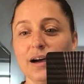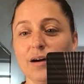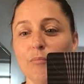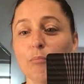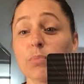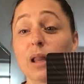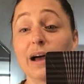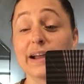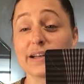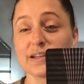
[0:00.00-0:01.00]

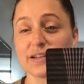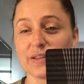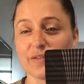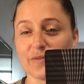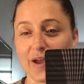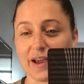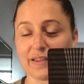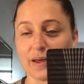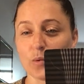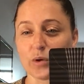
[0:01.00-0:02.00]
blind to the fact
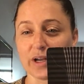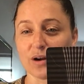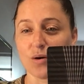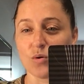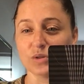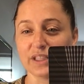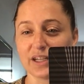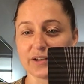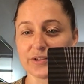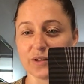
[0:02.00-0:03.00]
that we are holding
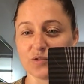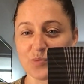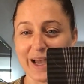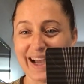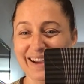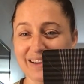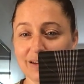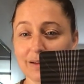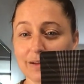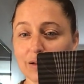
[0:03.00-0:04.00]
ourselves back,
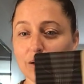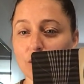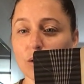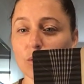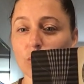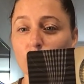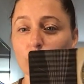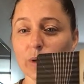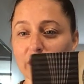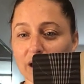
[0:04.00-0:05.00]
or
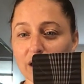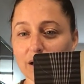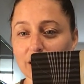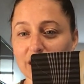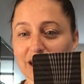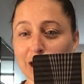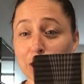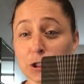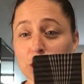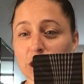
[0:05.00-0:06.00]
we are
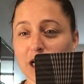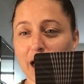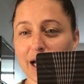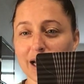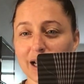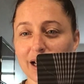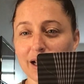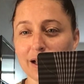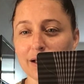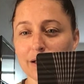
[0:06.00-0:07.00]

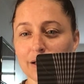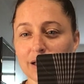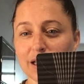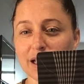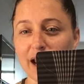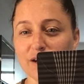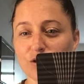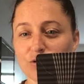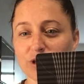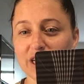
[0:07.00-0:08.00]
initiating
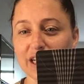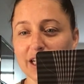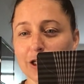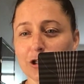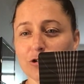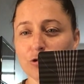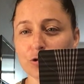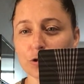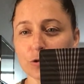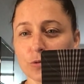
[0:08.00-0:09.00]
entry
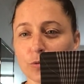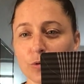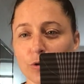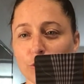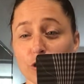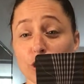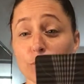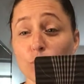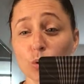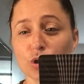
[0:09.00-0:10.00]
into the
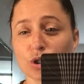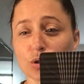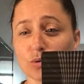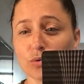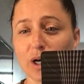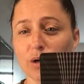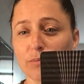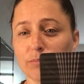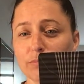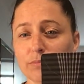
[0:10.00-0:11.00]
emotional
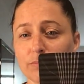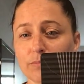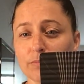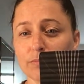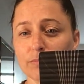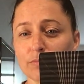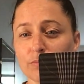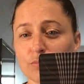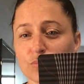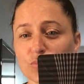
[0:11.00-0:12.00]
realm
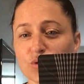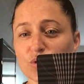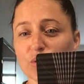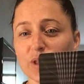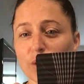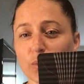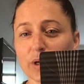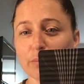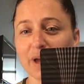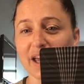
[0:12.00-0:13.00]
so that we
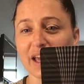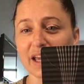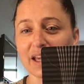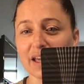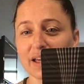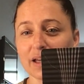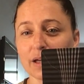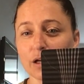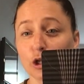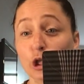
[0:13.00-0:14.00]
may
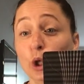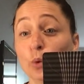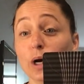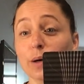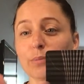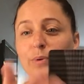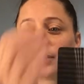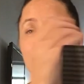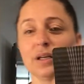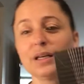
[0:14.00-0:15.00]
glow up,
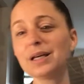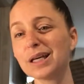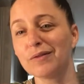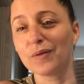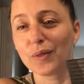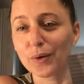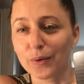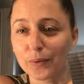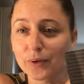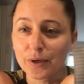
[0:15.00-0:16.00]
even though